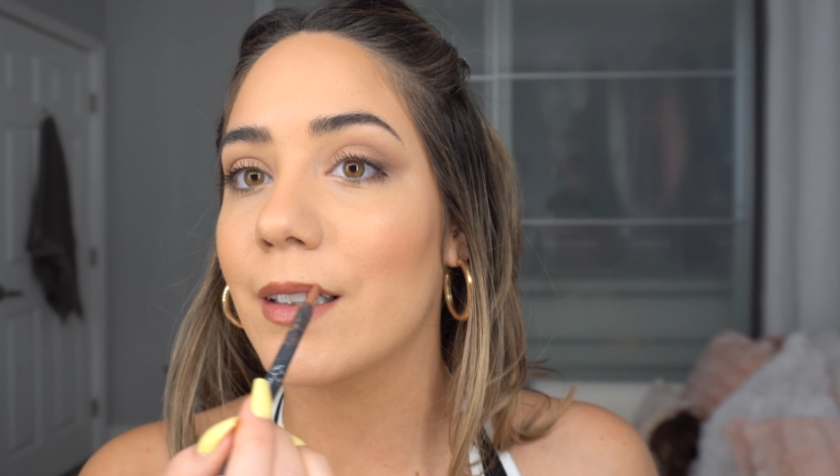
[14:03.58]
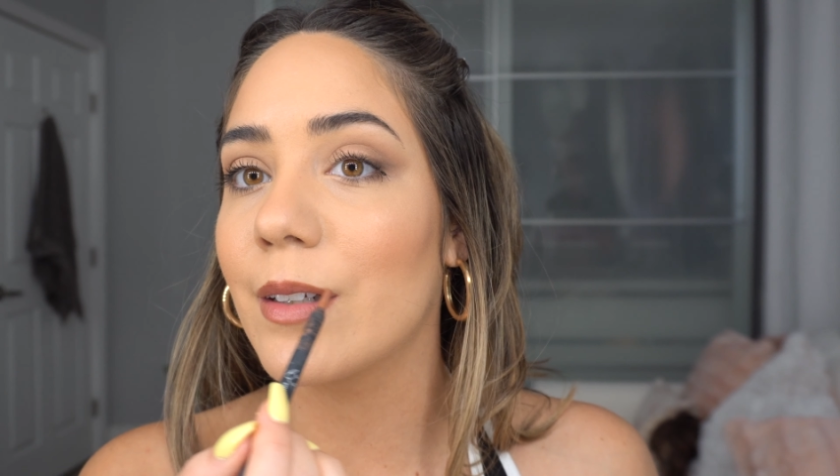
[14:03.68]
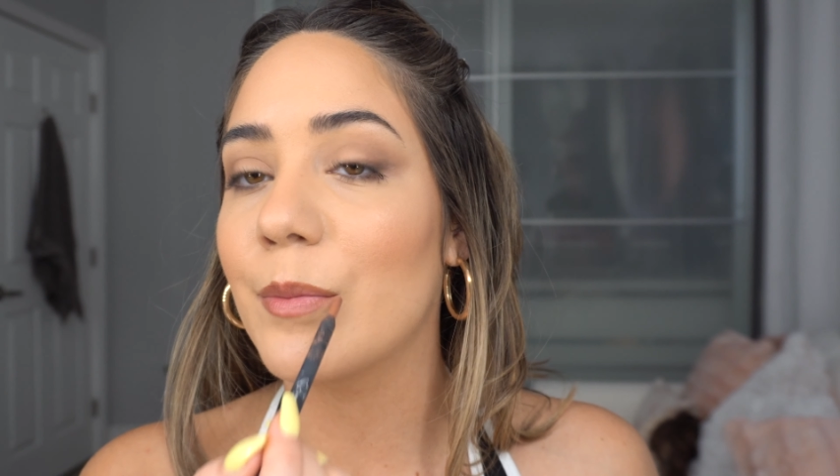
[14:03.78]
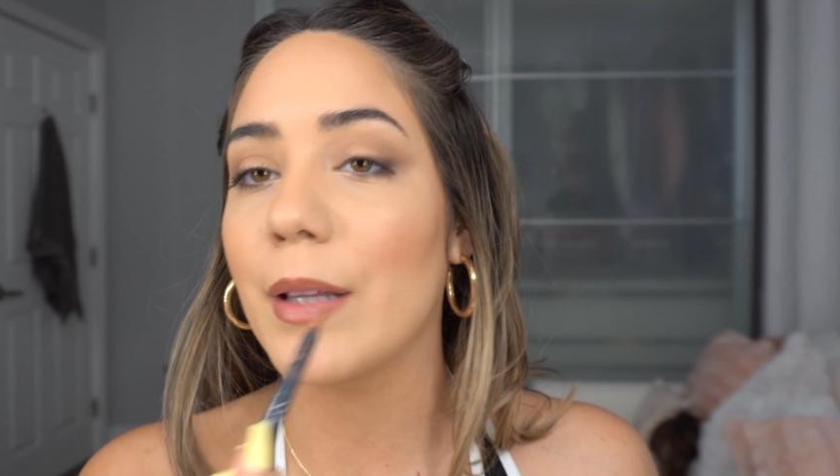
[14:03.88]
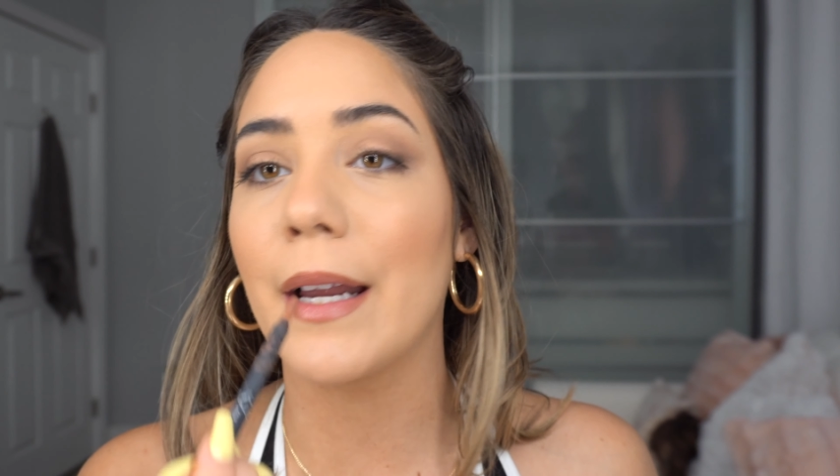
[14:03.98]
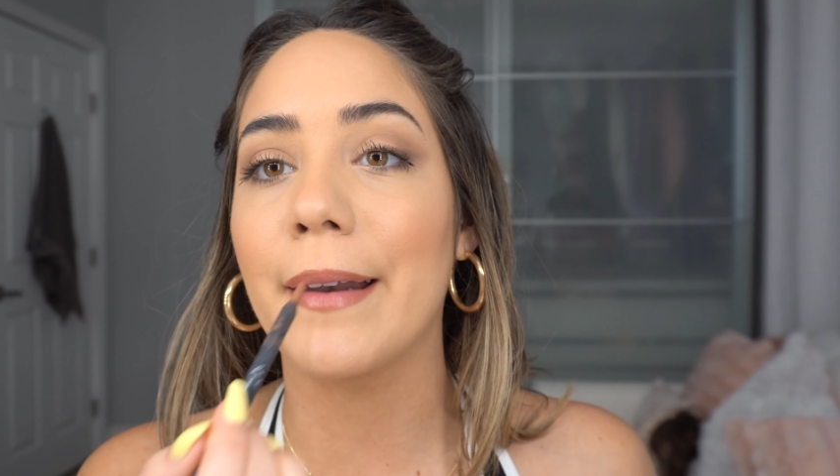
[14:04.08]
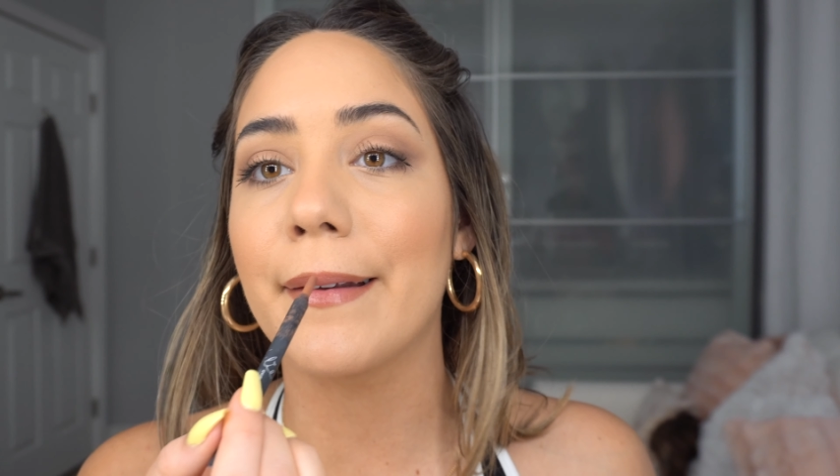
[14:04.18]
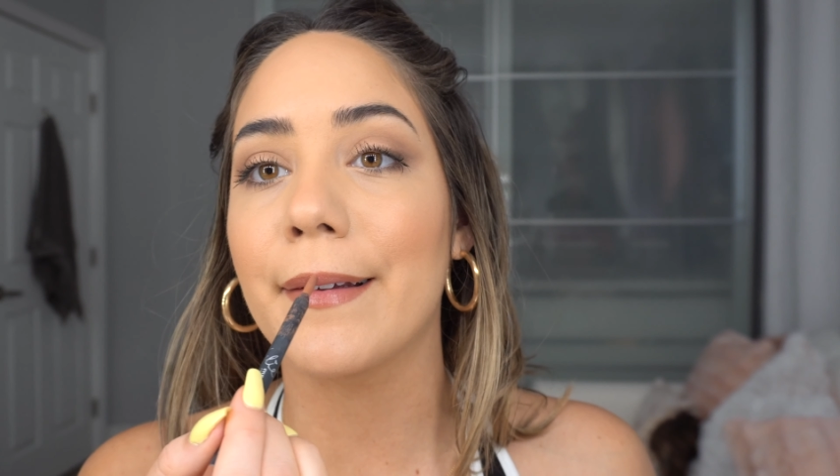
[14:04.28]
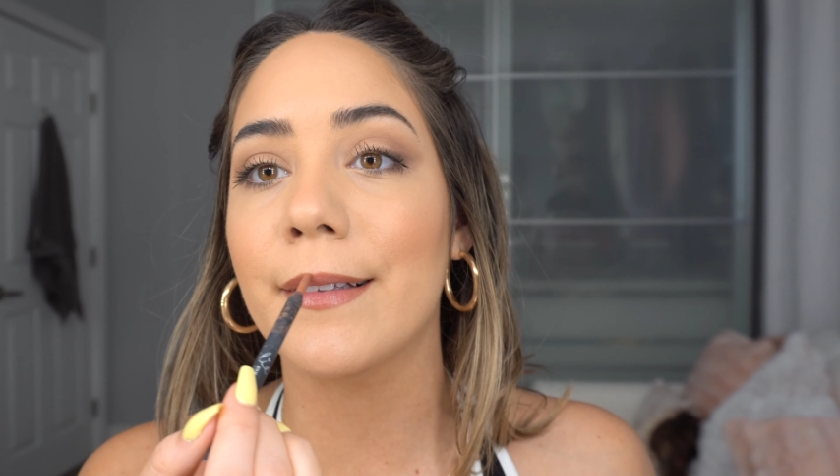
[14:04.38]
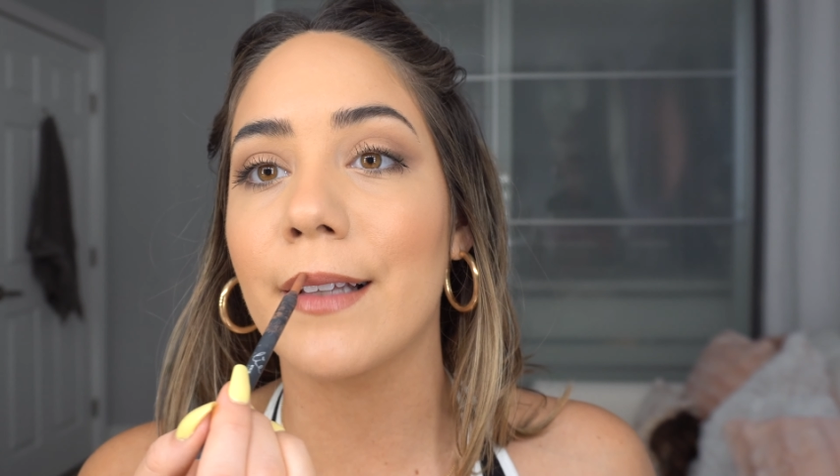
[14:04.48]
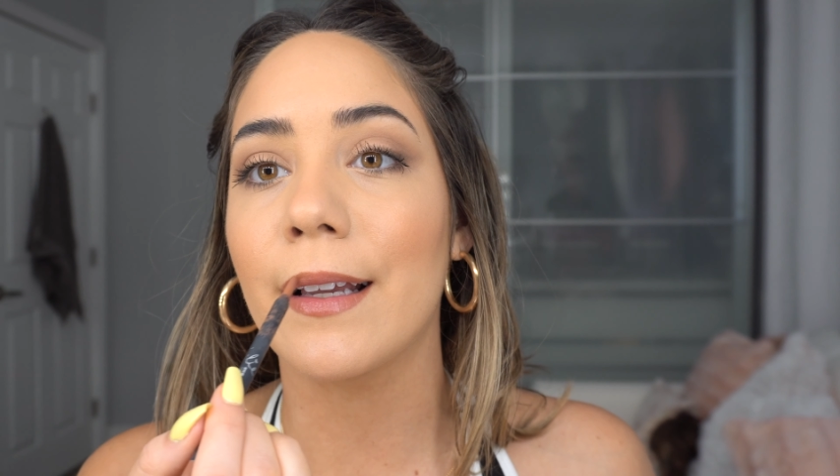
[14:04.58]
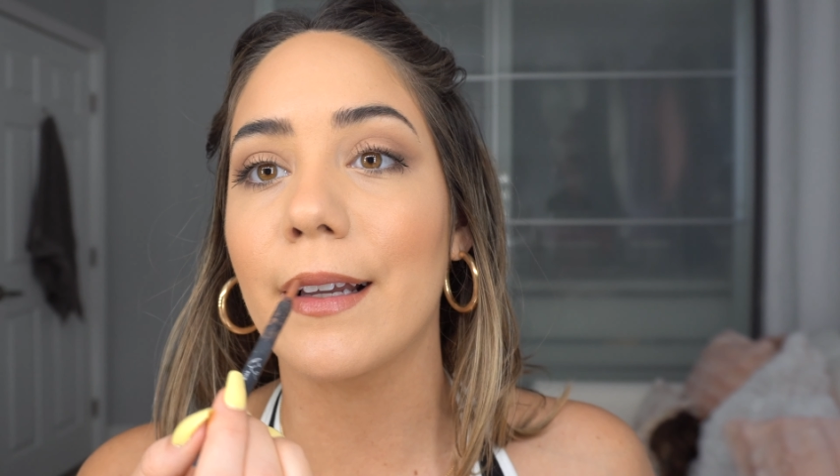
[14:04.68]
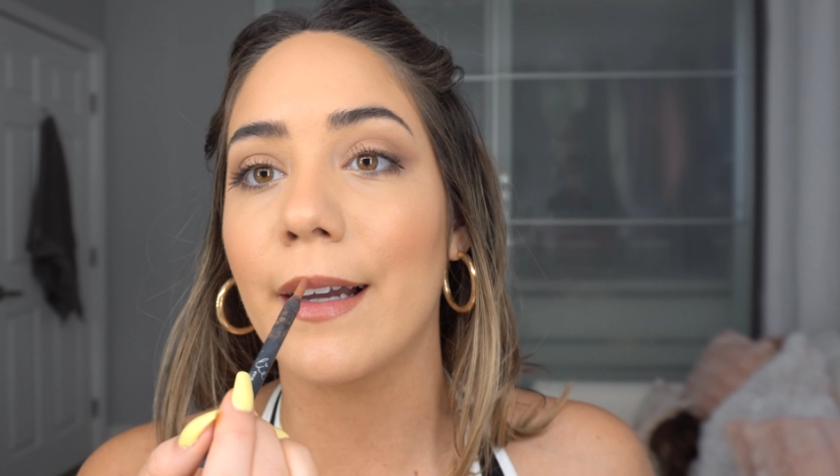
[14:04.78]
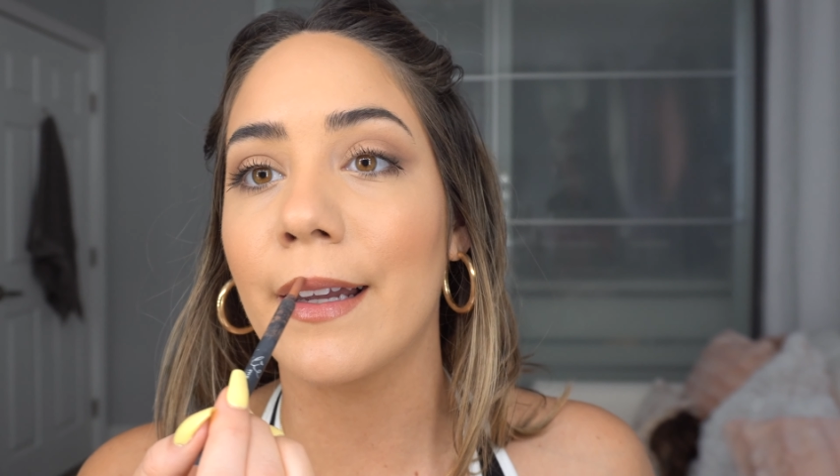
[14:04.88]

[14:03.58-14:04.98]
complain because, like,